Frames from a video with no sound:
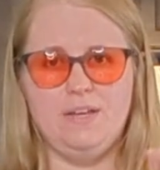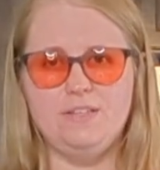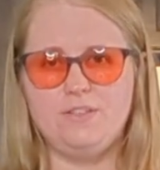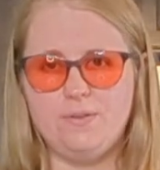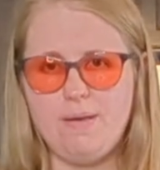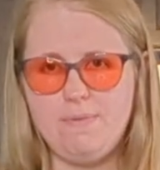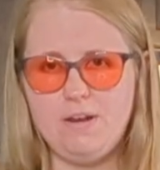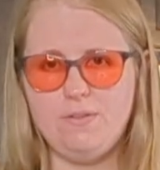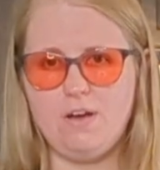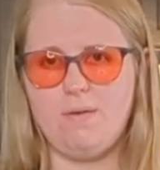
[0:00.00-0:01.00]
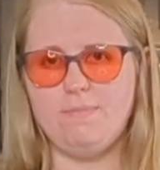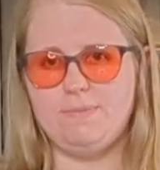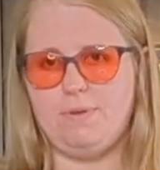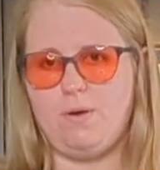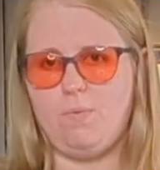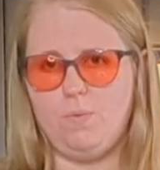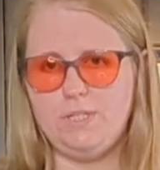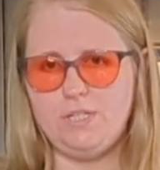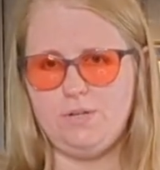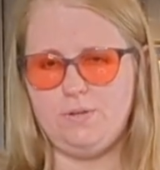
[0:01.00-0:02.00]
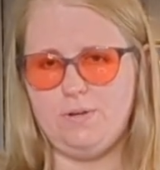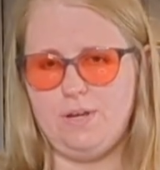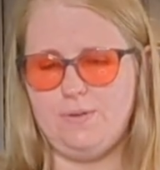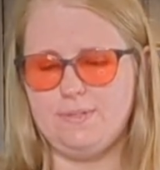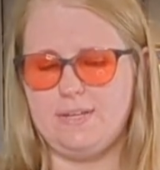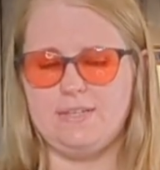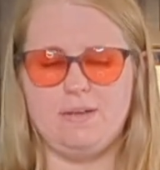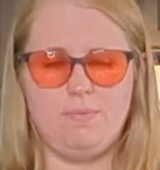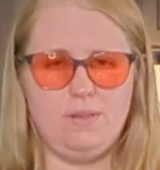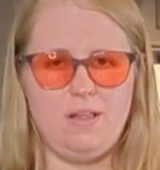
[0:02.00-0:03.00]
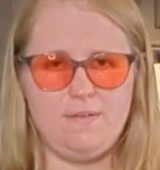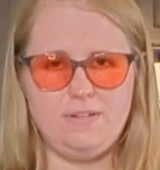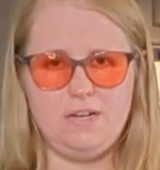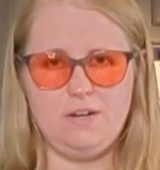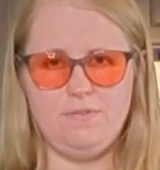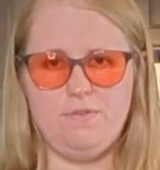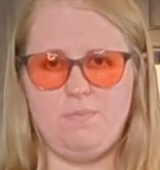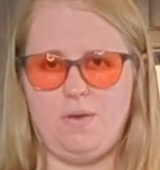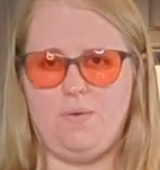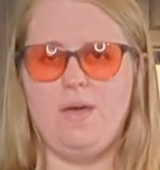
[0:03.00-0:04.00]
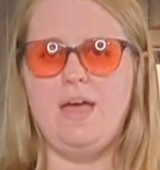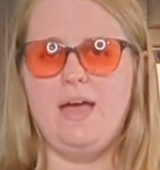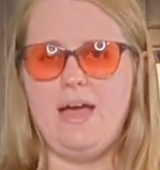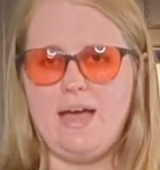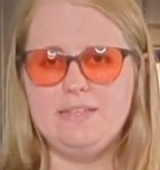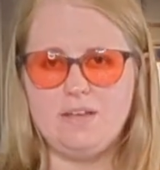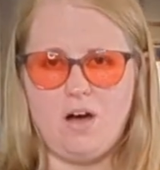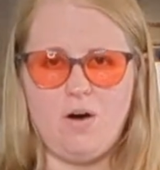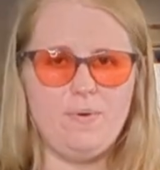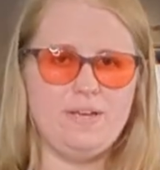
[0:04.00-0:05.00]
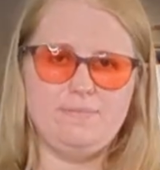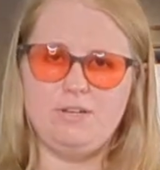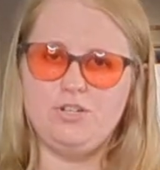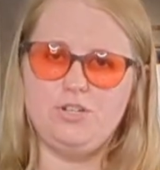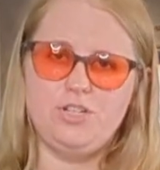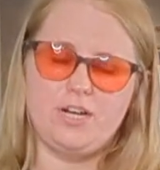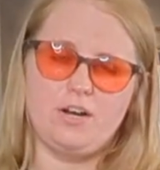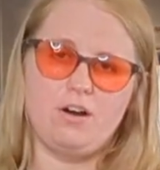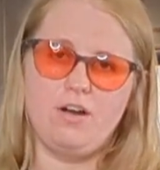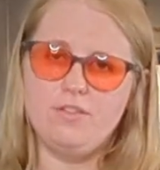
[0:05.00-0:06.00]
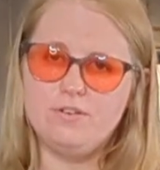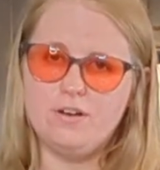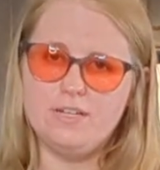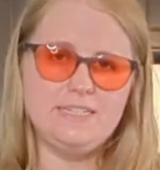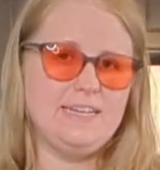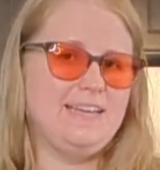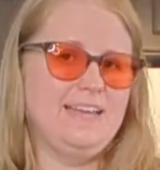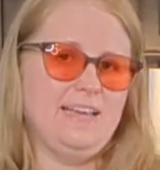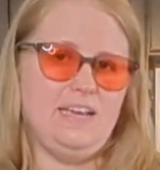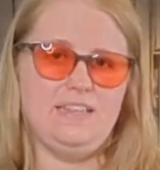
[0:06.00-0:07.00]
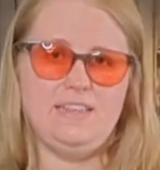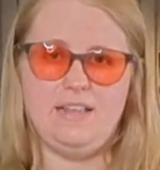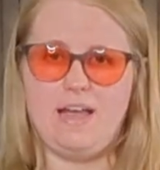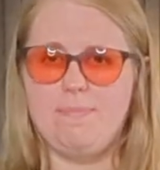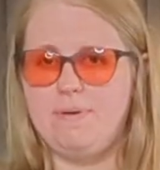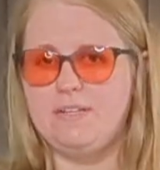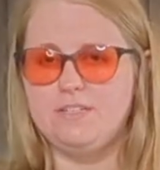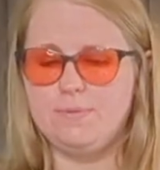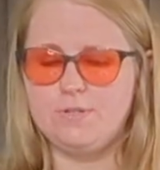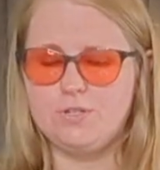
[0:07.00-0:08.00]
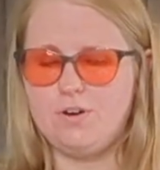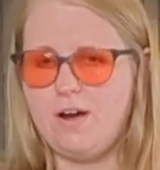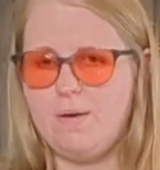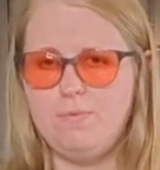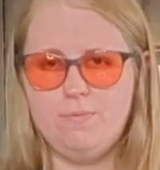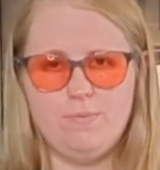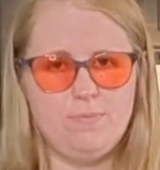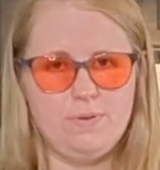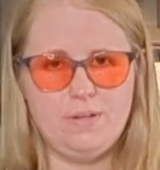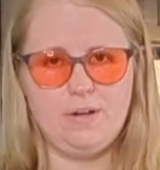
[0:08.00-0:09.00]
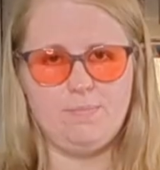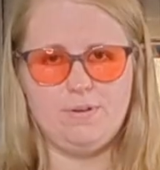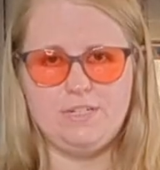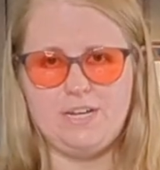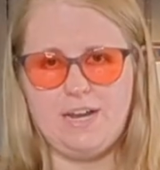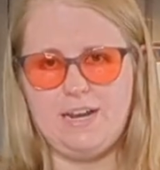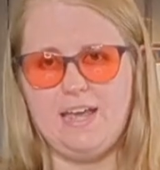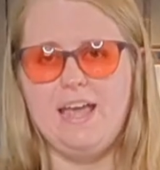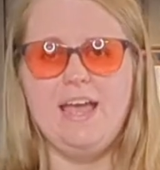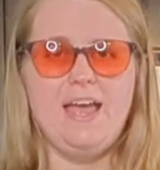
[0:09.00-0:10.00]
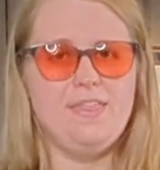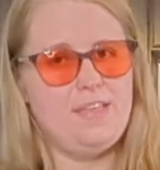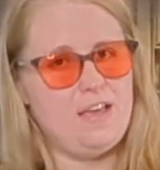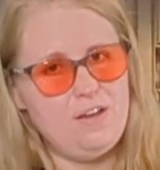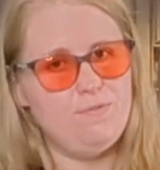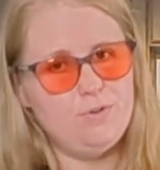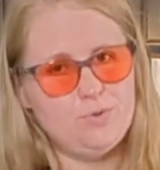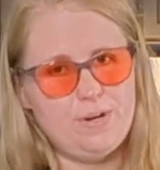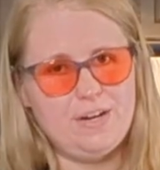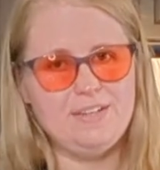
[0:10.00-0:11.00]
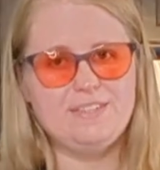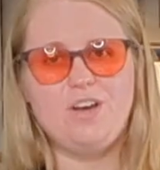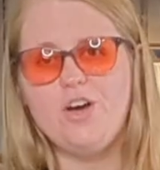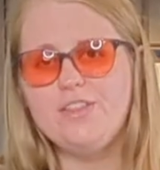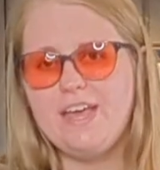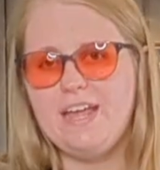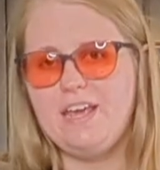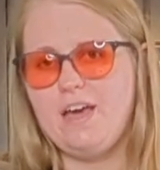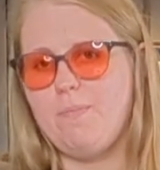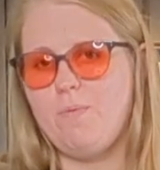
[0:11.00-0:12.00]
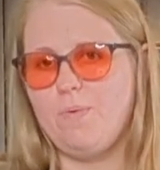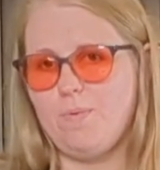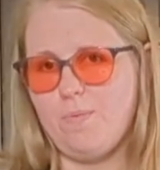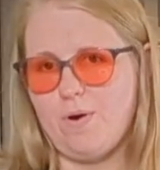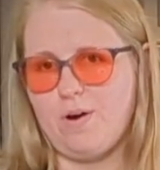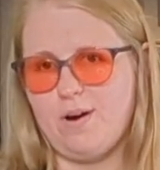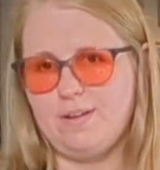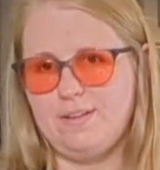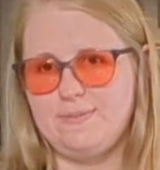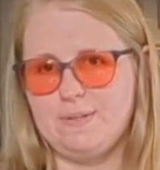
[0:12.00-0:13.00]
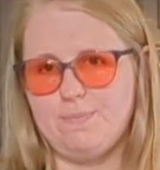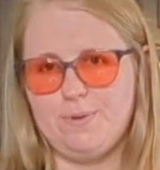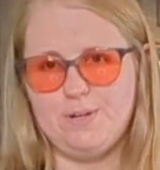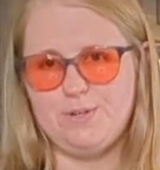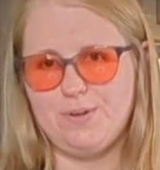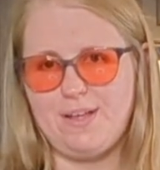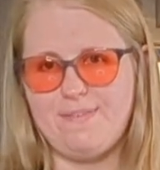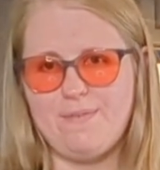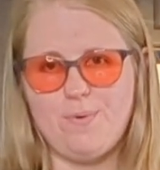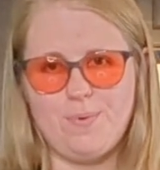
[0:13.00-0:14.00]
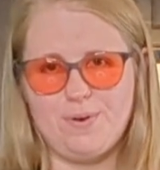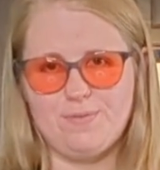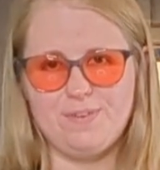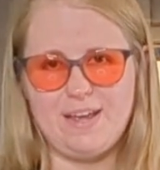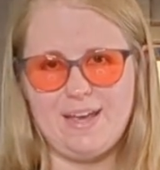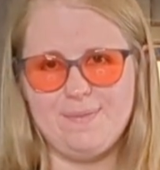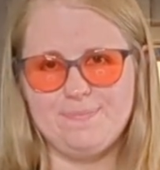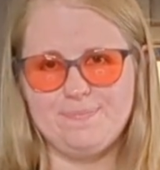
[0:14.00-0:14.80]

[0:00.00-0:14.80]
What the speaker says: So let me know in the comments below, what do you do to use less? I would love to hear from you. As always, make sure you check out our other content, hit the like button, subscribe. We would really appreciate it. And thank you for joining us on the Candy Couple, where we work hard, live simple, and enjoy life. Have a wonderful day.